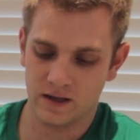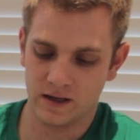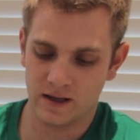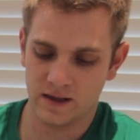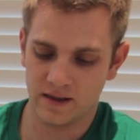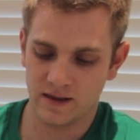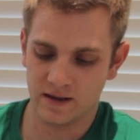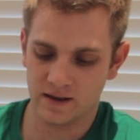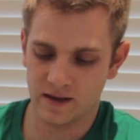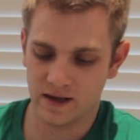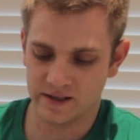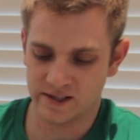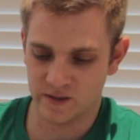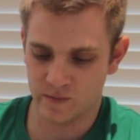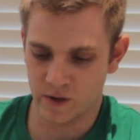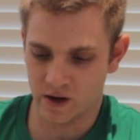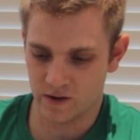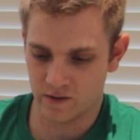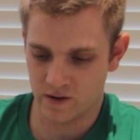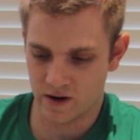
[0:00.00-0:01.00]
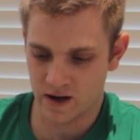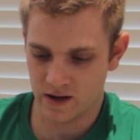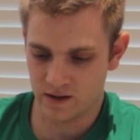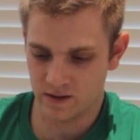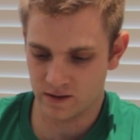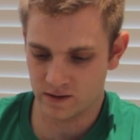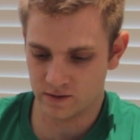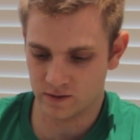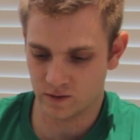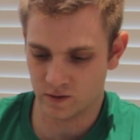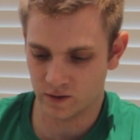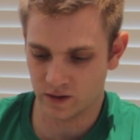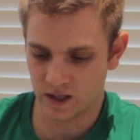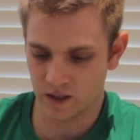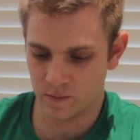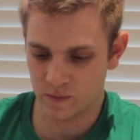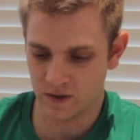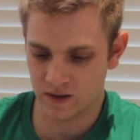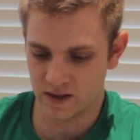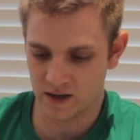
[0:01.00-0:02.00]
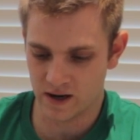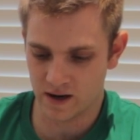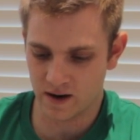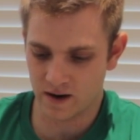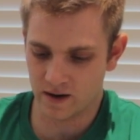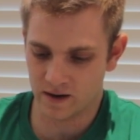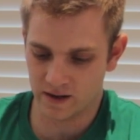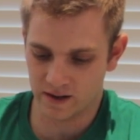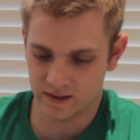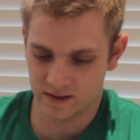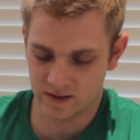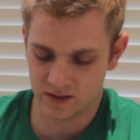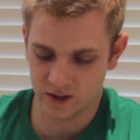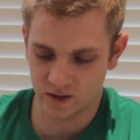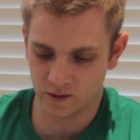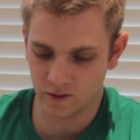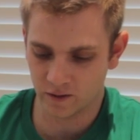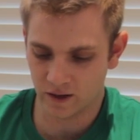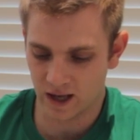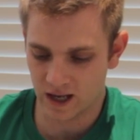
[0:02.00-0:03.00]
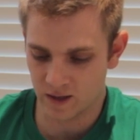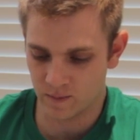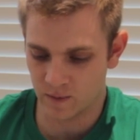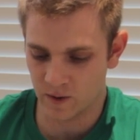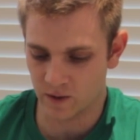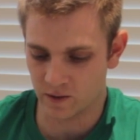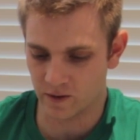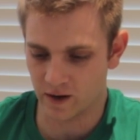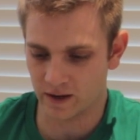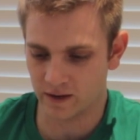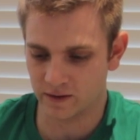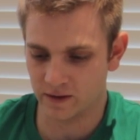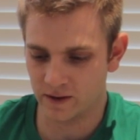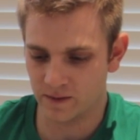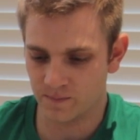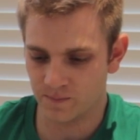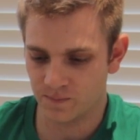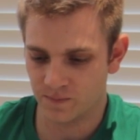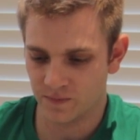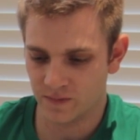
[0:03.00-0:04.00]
I think that's about right, so I'll keep it there, and it's geolocated me correctly.